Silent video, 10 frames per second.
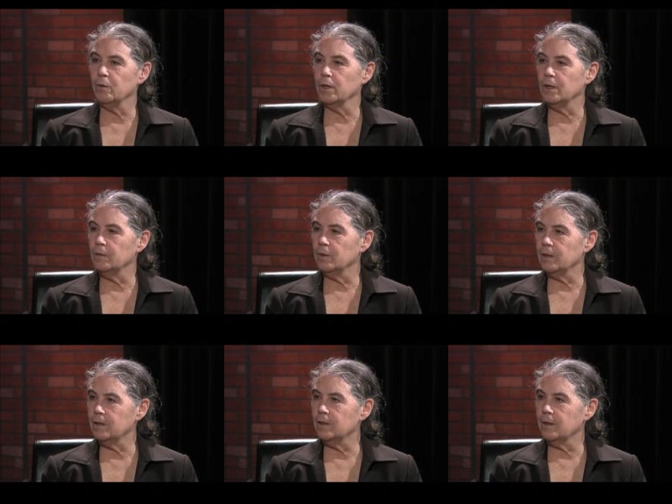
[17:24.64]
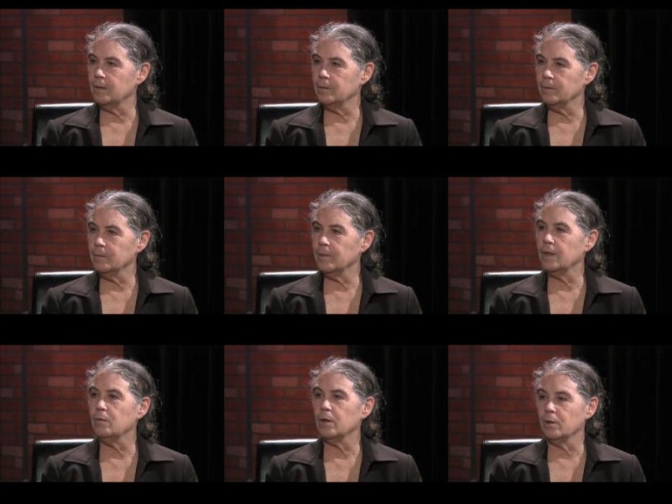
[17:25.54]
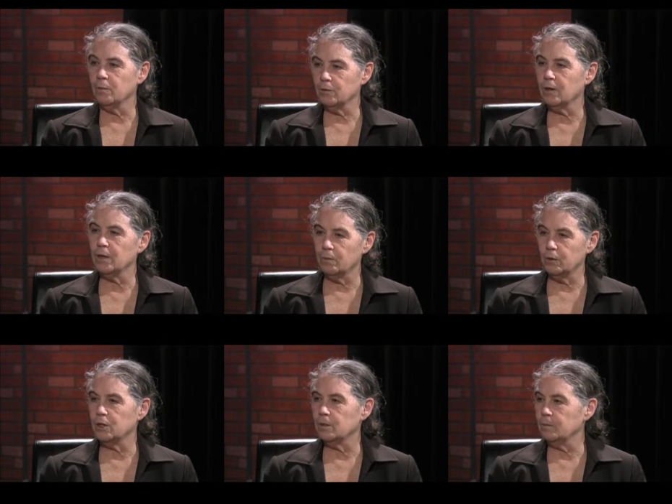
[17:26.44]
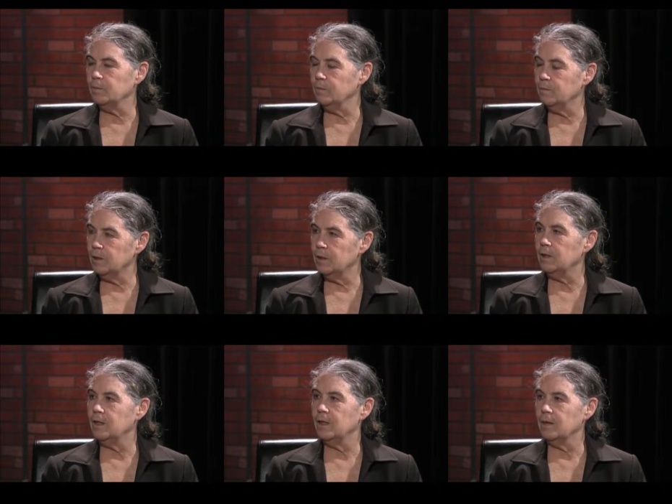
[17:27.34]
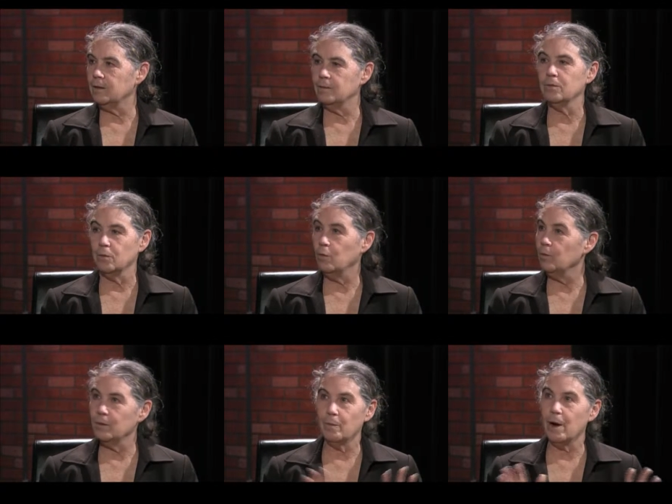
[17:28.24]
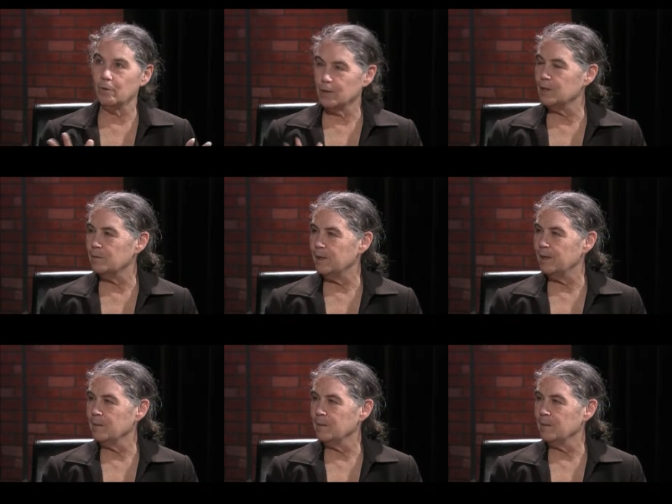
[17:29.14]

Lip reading: working with and really trying to push the powers to be,